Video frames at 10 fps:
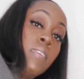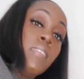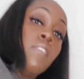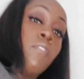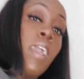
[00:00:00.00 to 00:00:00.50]

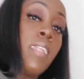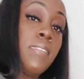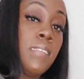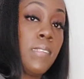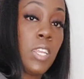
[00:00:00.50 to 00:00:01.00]
this if you had
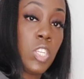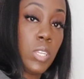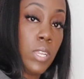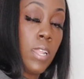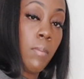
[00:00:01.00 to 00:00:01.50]
a
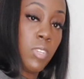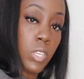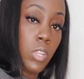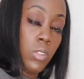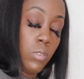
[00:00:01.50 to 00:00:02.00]
C-section, and I'm gonna
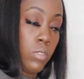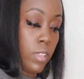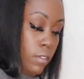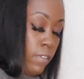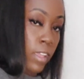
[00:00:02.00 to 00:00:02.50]
show you
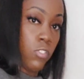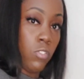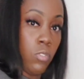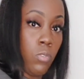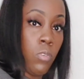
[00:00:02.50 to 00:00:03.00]
the
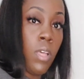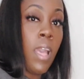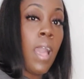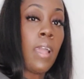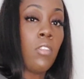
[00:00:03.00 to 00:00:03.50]
vaginal,
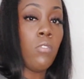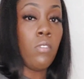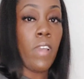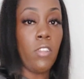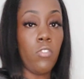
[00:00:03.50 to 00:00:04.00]
how to do
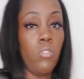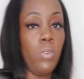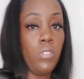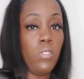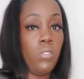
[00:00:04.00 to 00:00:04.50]
the vaginal
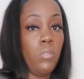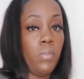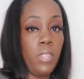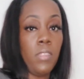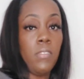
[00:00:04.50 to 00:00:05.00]
one too.
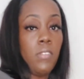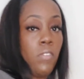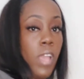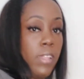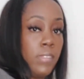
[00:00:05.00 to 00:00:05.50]
But this is
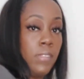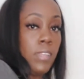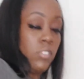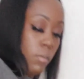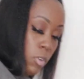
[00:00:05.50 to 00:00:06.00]
if you had a
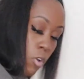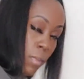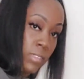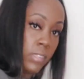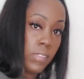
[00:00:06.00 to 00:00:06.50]
C-section. I'm gonna go
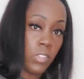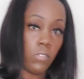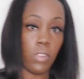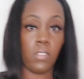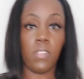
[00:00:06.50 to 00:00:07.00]
on my
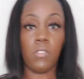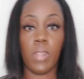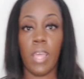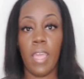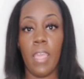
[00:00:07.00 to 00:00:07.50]
C-section first, because
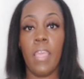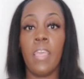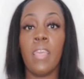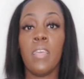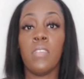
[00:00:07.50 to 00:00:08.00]
that's what I had.
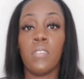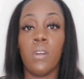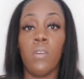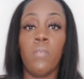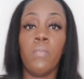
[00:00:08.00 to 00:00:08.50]

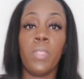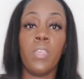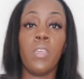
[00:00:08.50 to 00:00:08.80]
So